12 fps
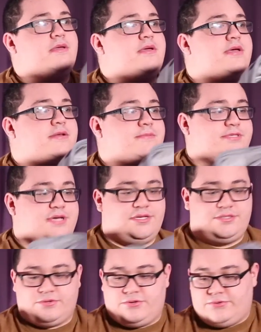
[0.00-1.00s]
And what's
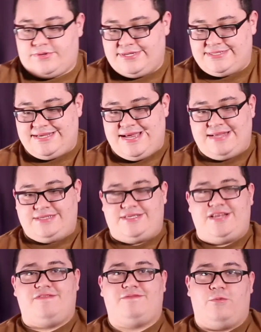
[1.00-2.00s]
also cool is that
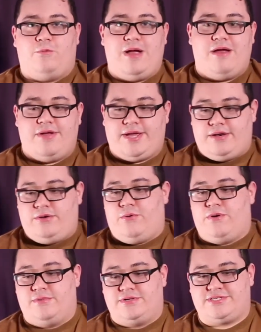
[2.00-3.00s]
instead of wearing it
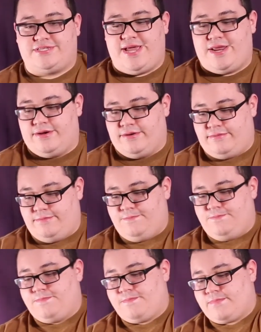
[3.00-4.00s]
normal, standard,
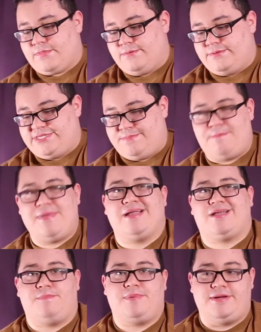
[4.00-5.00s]
we'll zip it
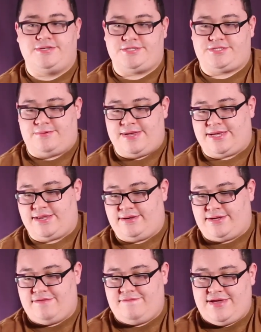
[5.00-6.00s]
back up here just so I can
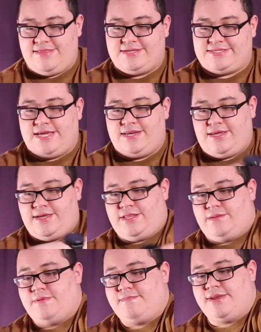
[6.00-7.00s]
convey this idea a
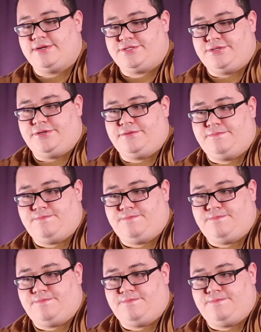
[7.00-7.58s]
little bit better to you.